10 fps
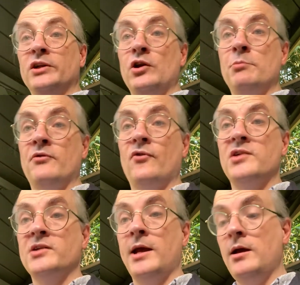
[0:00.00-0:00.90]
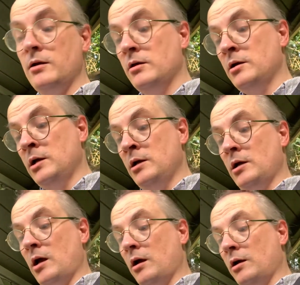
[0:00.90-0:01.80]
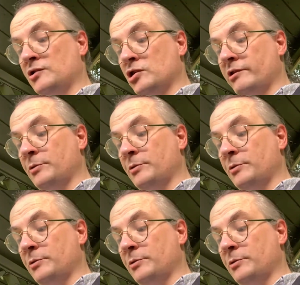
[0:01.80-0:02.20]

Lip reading: who prefers it here, Turi